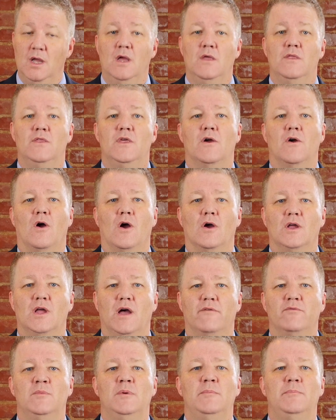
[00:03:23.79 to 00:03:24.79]
There are
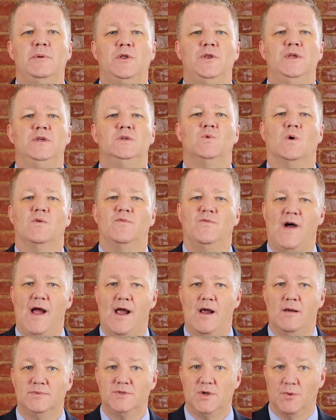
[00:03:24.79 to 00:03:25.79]
government buildings where
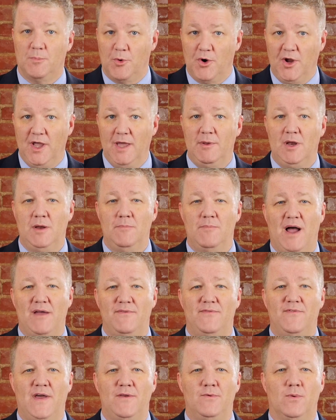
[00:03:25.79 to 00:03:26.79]
firearms are prohibited by
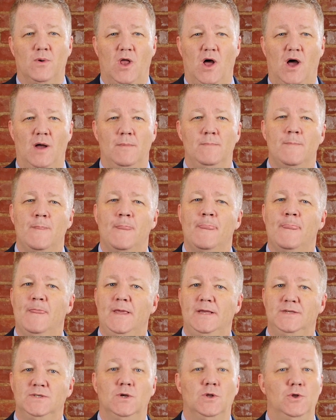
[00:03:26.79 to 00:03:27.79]
federal law.
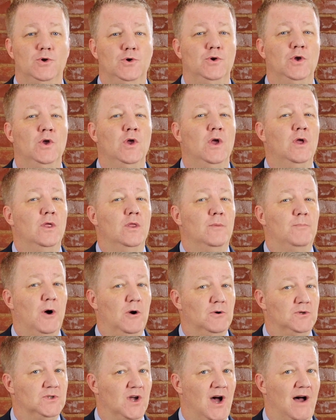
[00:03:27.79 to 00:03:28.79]
These include the
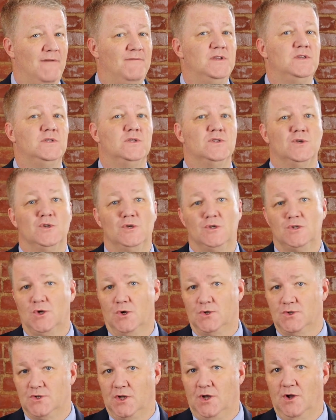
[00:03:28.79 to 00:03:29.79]
post office,
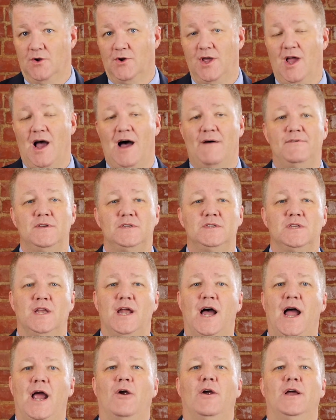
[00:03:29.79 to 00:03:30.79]
Social Security office, and
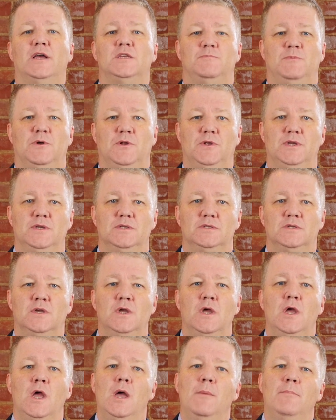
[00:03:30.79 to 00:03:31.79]
IRS buildings.
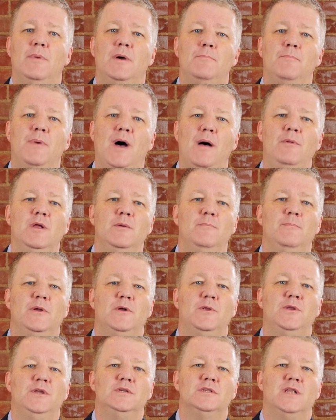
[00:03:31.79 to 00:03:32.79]
But public
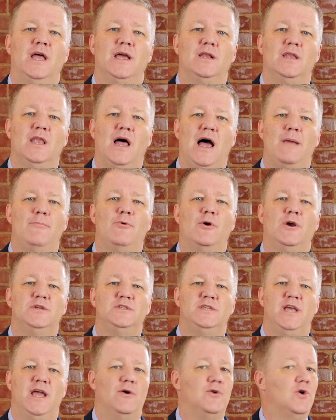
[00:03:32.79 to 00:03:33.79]
buildings like libraries,
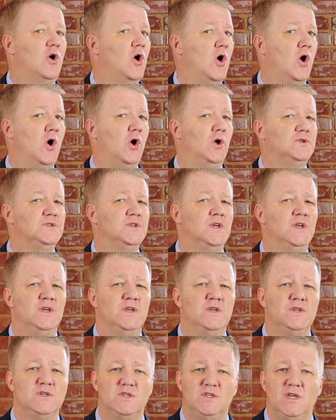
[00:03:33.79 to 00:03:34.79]
town halls,
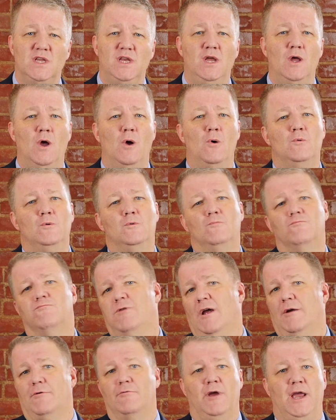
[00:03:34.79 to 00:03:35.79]
city-owned
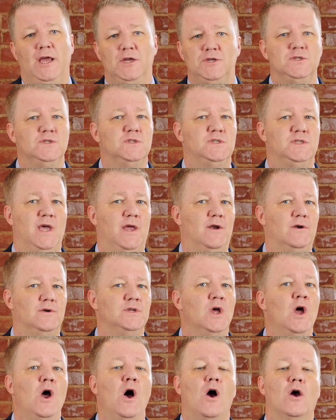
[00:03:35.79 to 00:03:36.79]
recreation centers
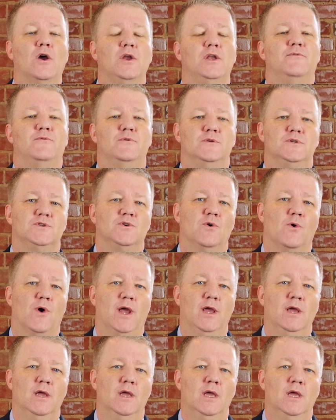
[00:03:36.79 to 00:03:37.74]
are a different story.